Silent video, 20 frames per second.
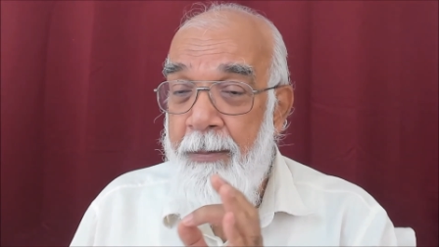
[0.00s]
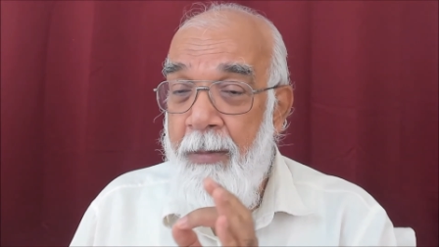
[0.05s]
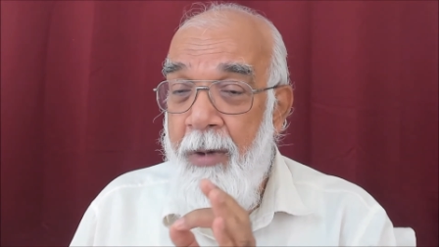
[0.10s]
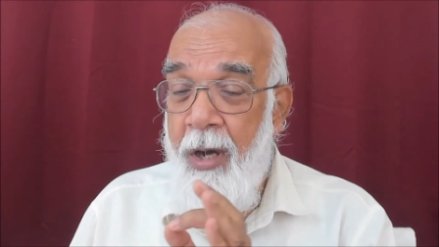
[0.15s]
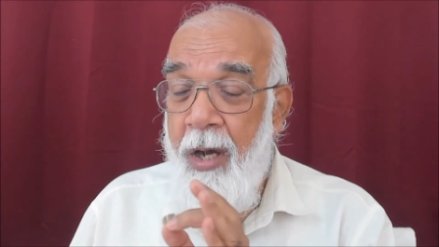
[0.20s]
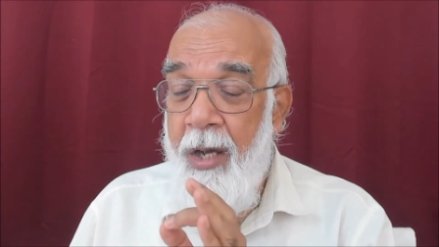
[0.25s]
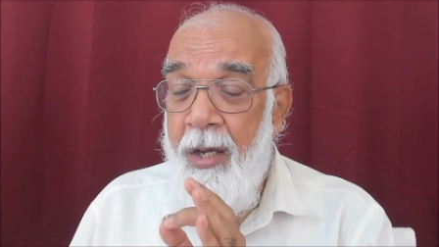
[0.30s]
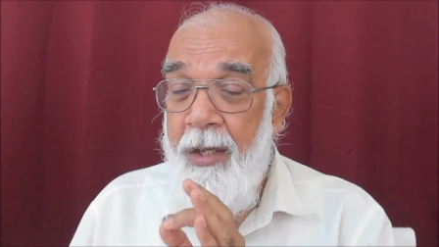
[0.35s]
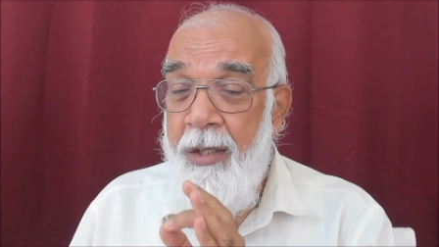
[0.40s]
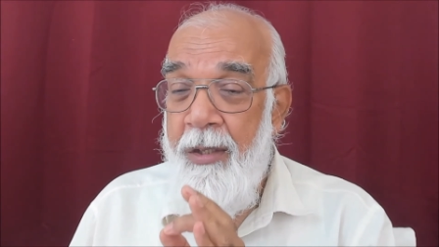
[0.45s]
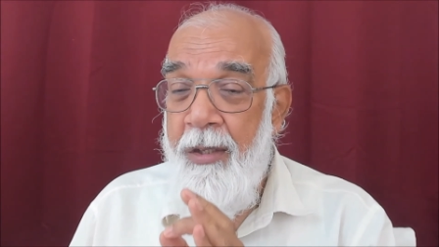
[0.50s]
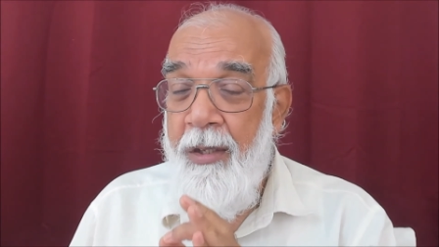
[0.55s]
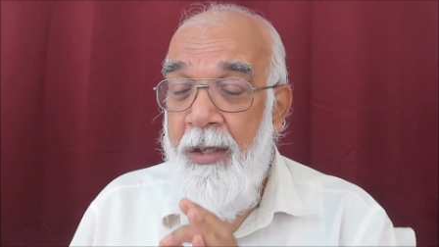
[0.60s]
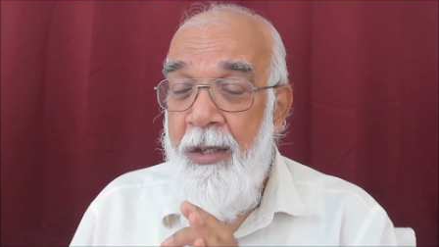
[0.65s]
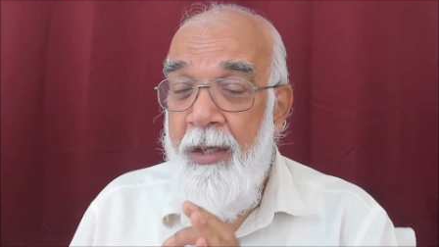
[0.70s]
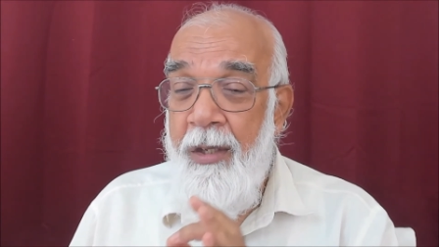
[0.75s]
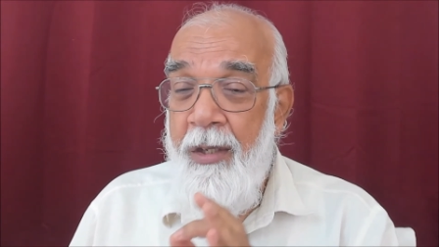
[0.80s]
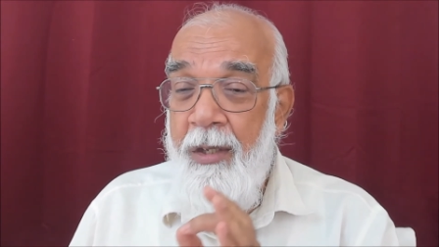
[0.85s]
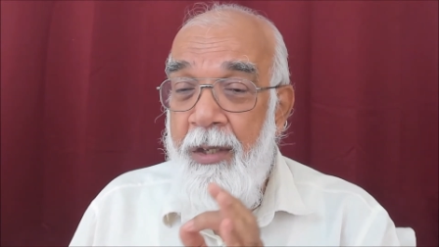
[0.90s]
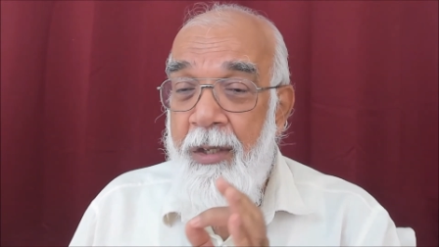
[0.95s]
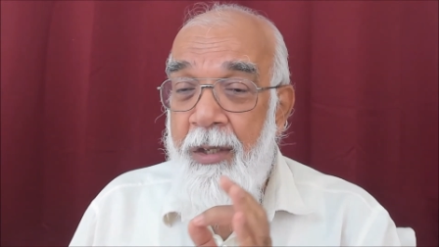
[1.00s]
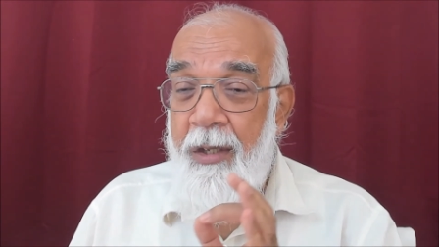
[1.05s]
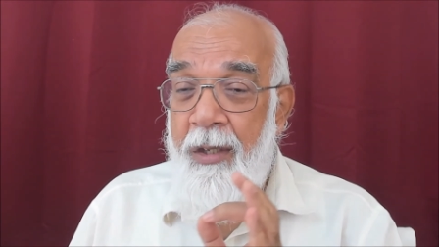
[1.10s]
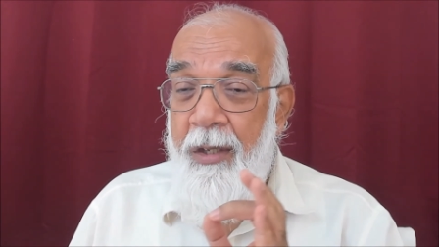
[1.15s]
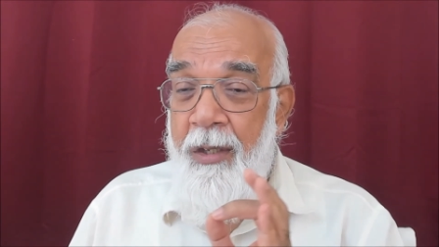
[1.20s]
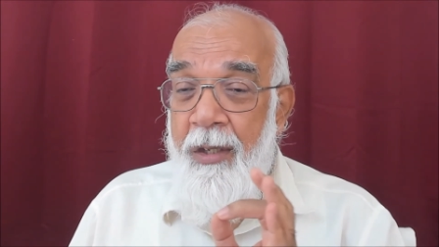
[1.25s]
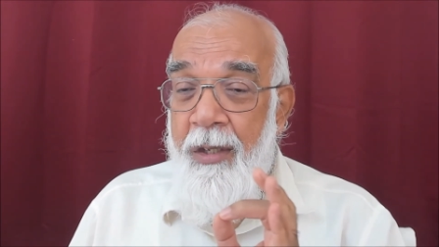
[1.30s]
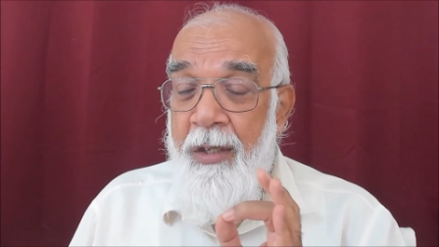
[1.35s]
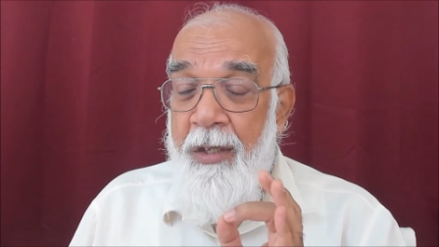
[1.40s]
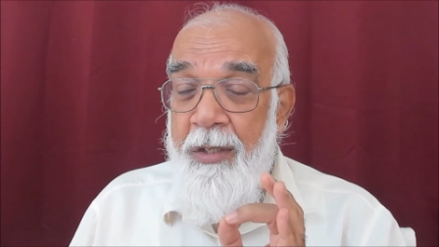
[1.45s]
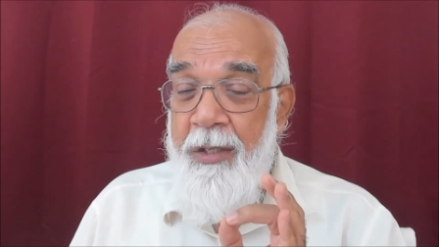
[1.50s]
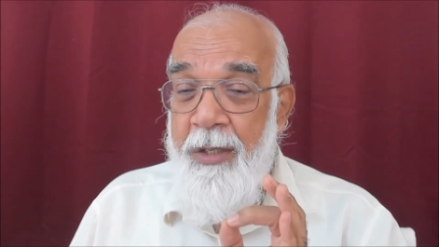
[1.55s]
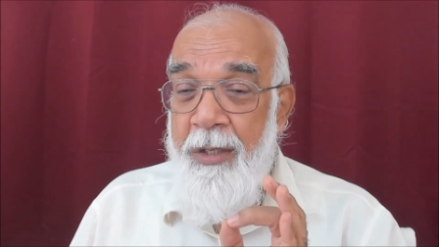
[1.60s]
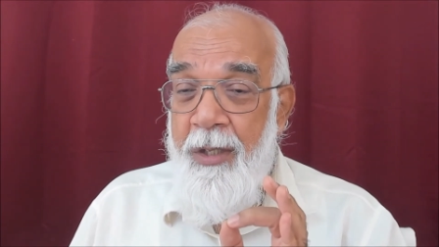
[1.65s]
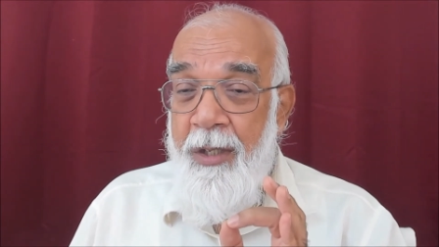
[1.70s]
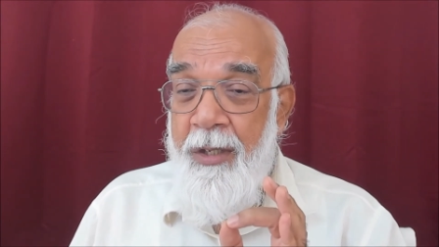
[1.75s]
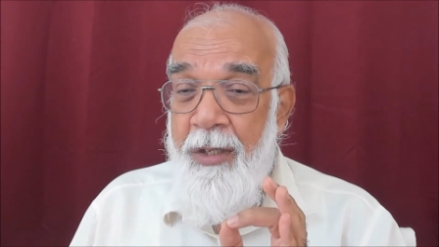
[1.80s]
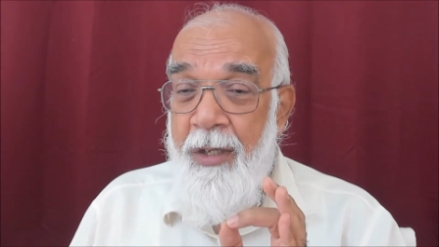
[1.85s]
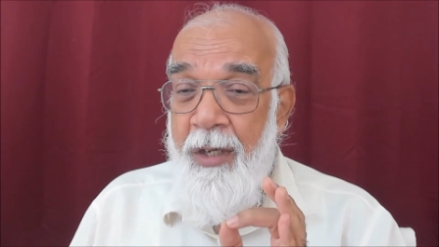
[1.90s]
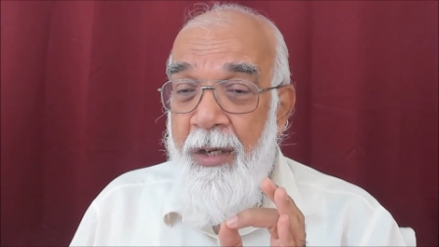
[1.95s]
mind,
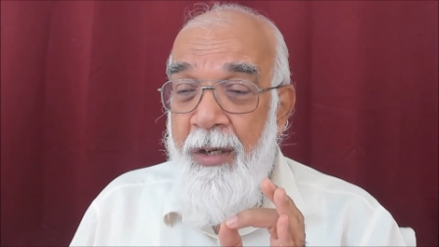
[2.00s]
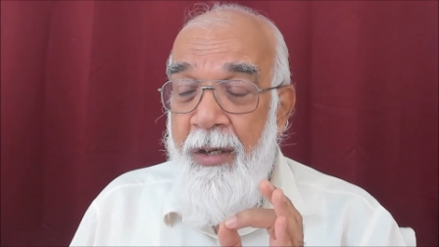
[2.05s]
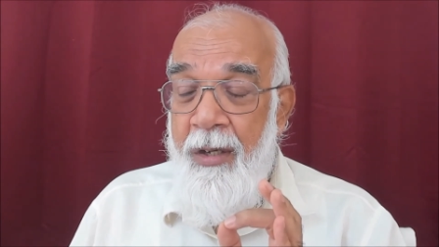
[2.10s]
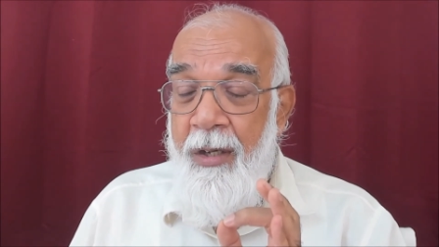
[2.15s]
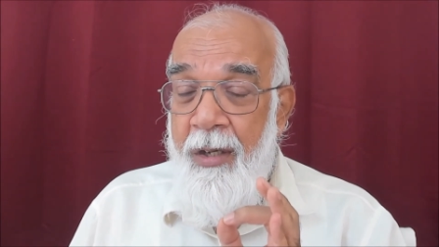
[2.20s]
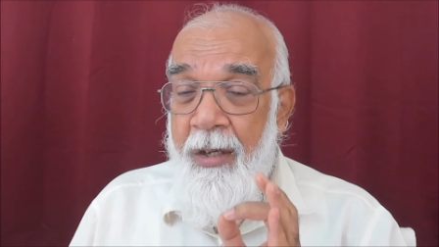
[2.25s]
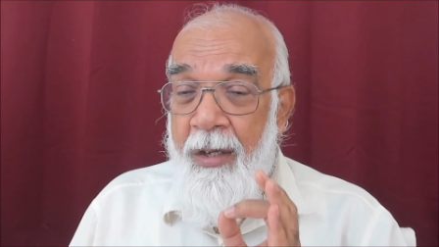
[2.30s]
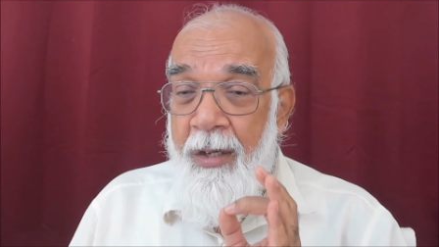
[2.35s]
etc.